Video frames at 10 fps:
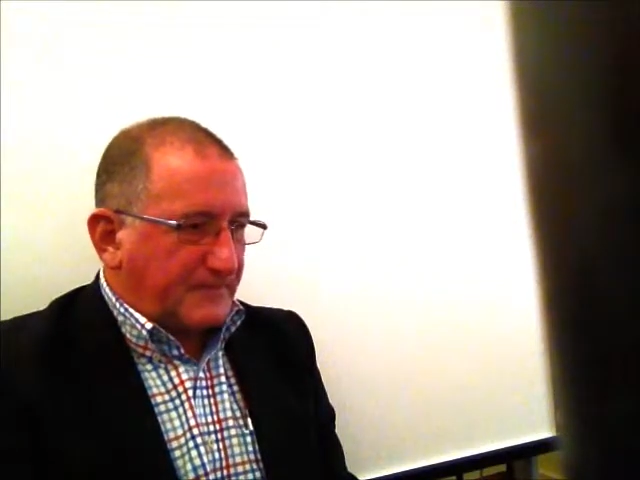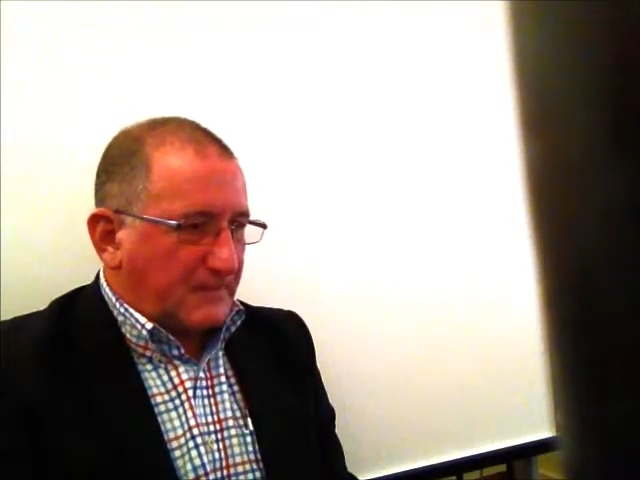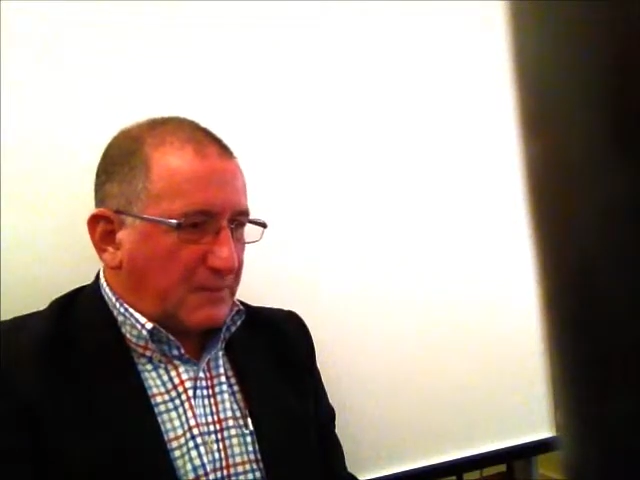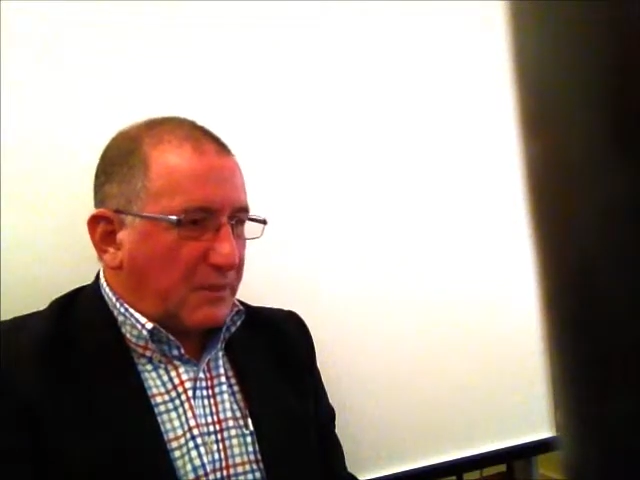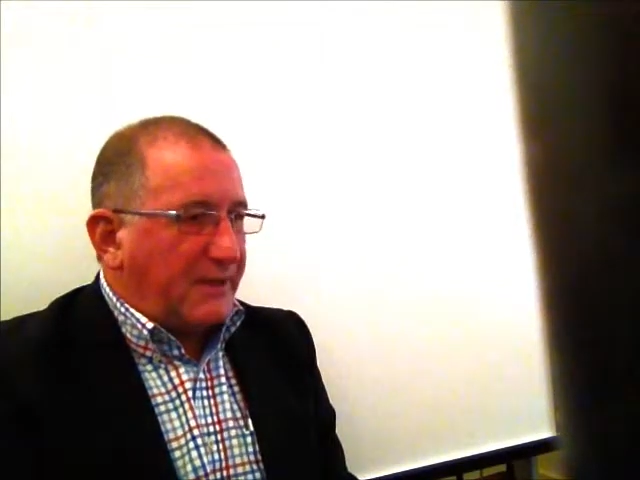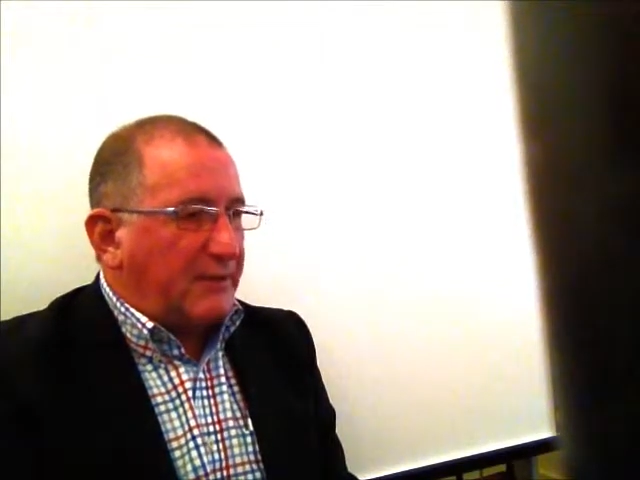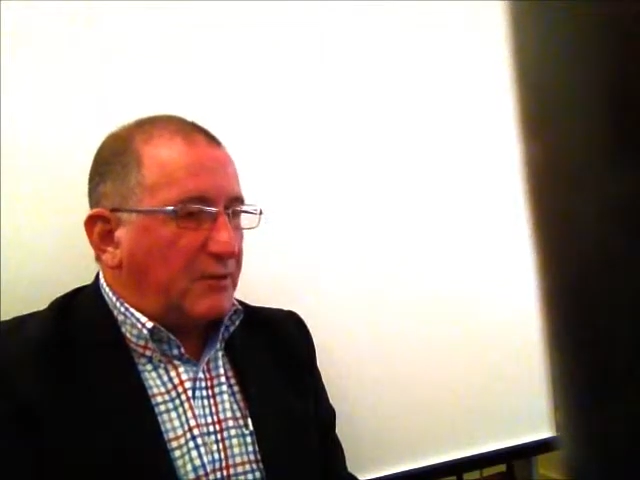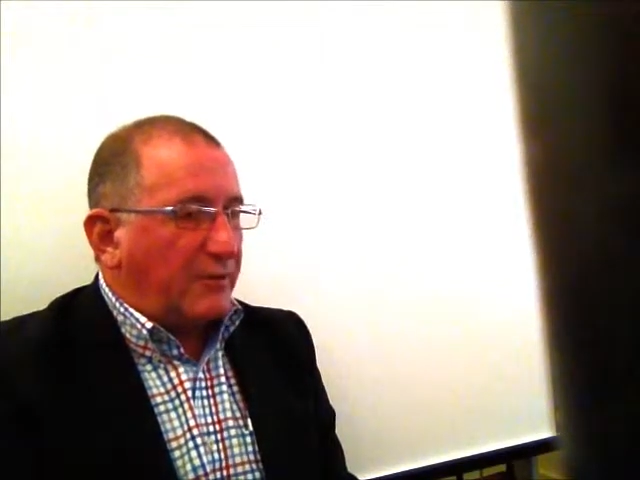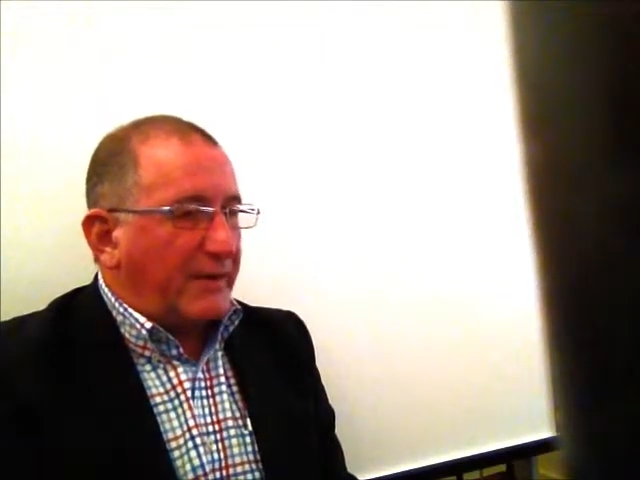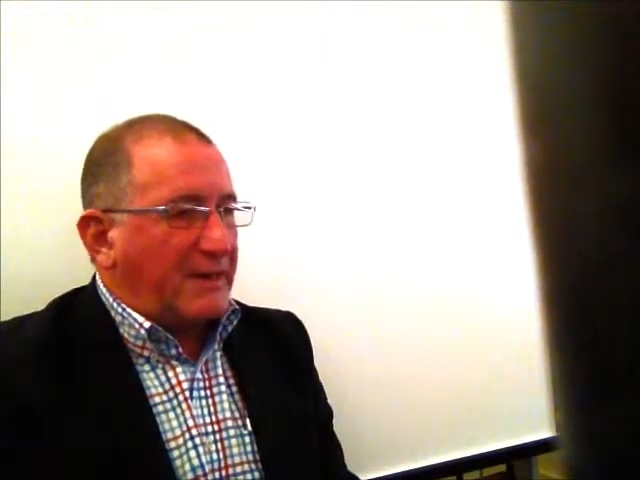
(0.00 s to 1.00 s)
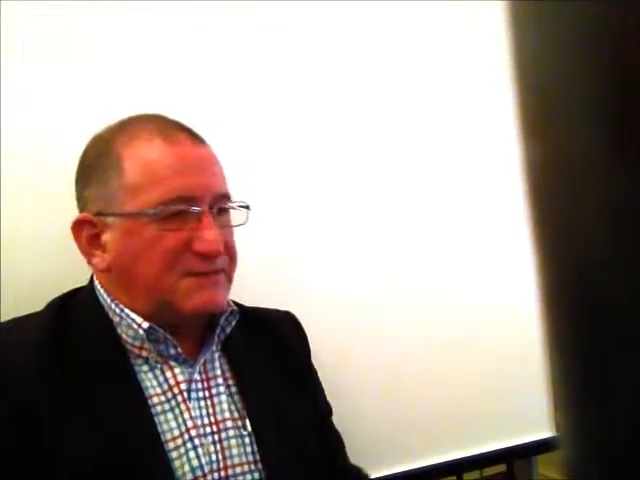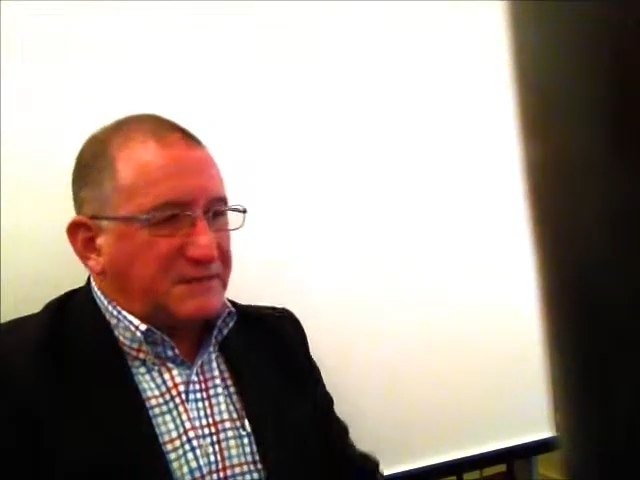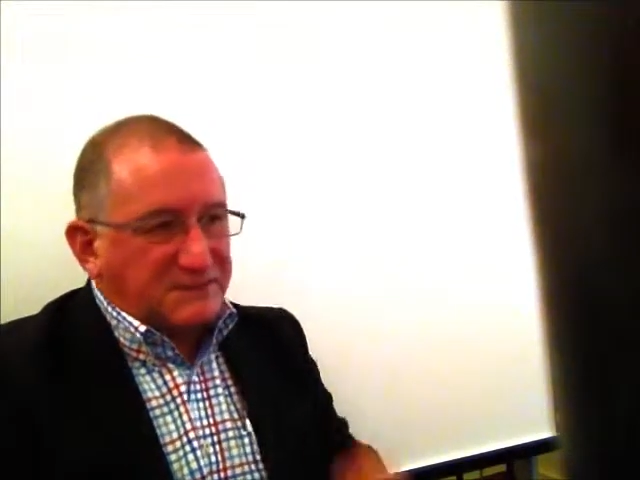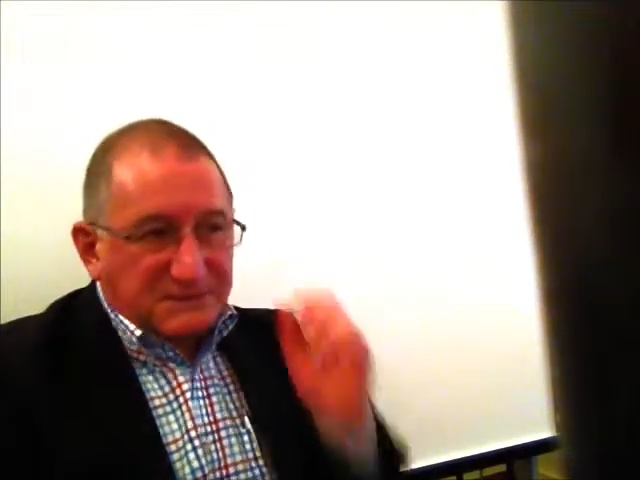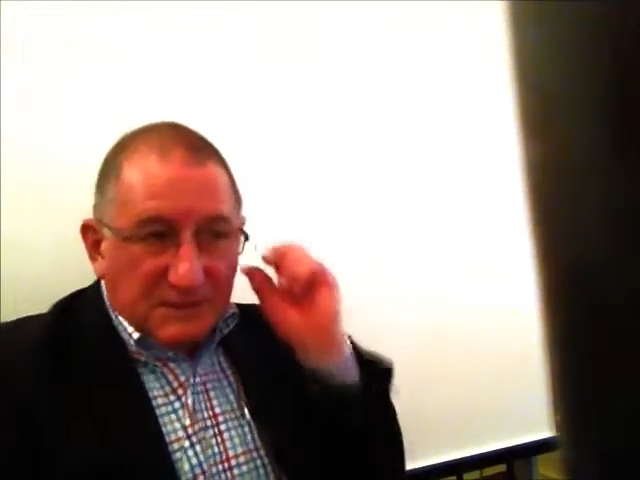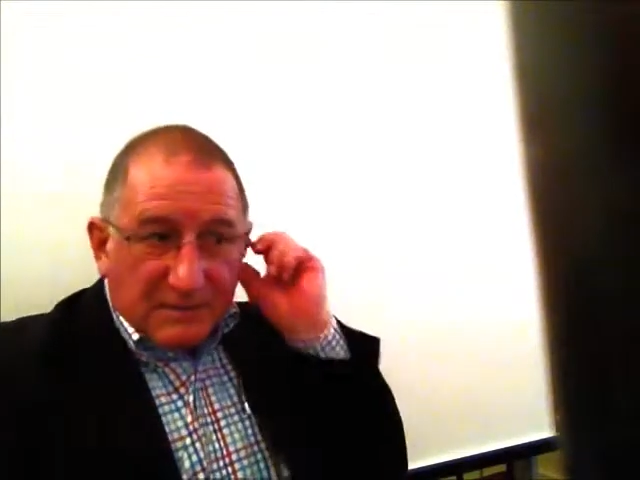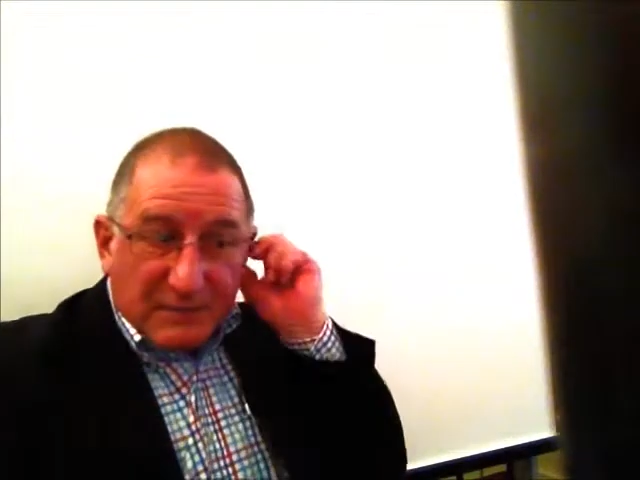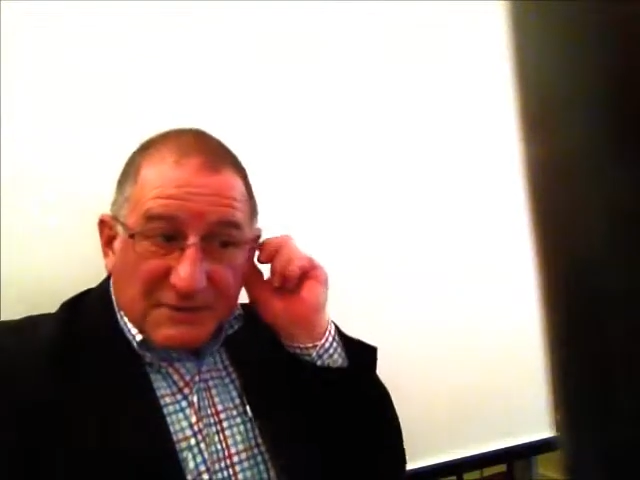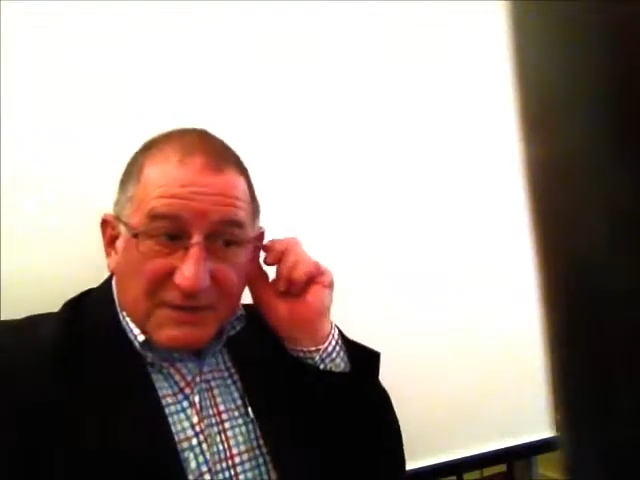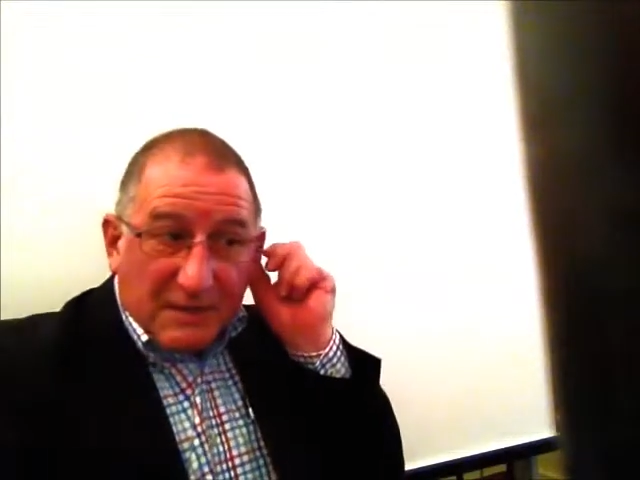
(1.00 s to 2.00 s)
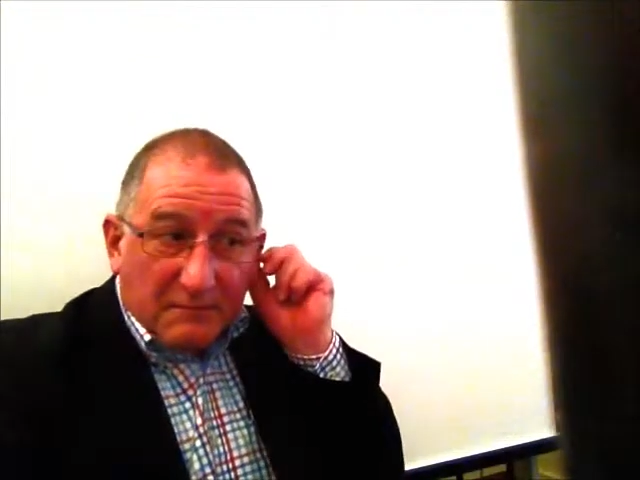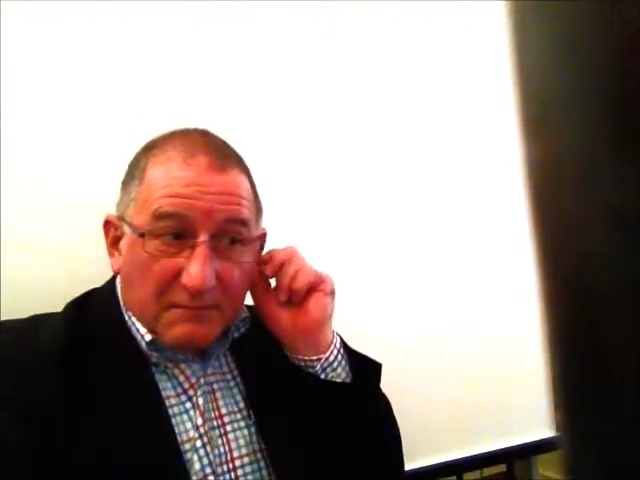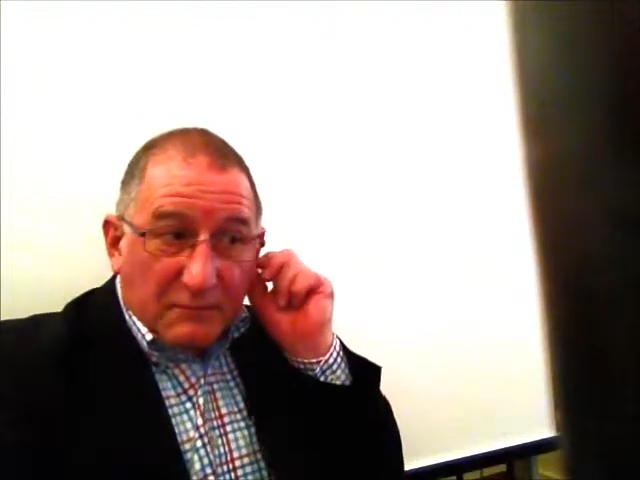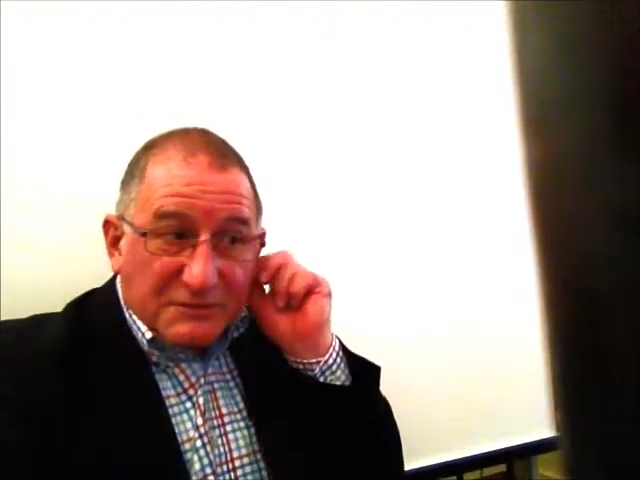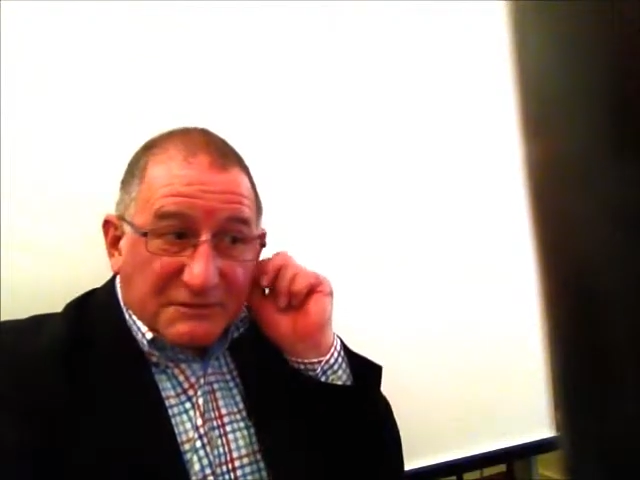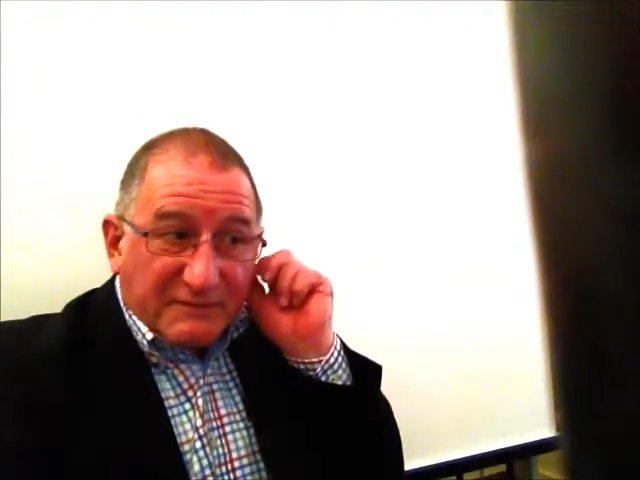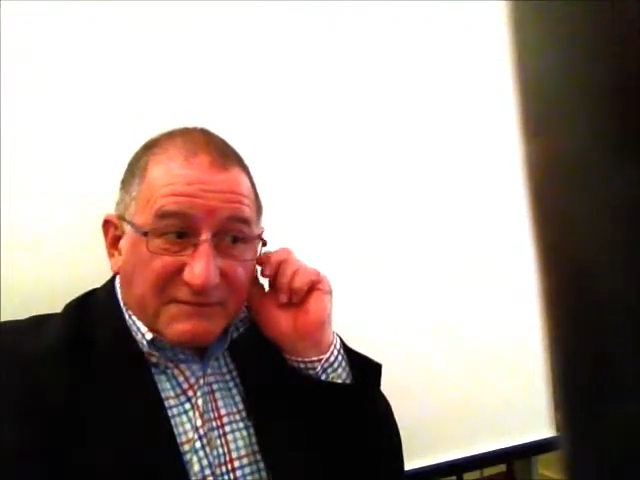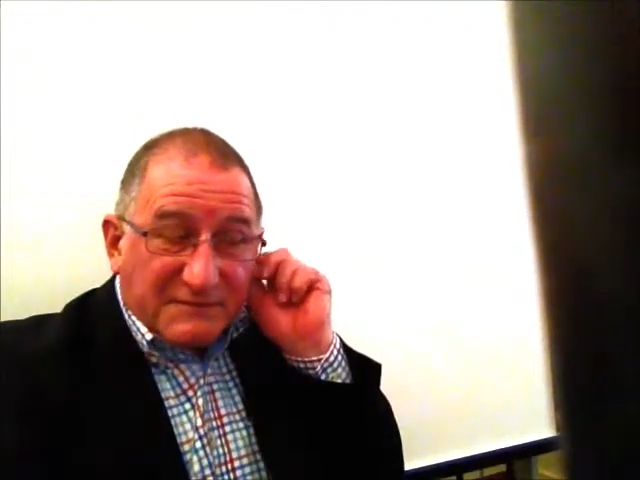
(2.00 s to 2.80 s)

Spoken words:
media around Sense Tea because they received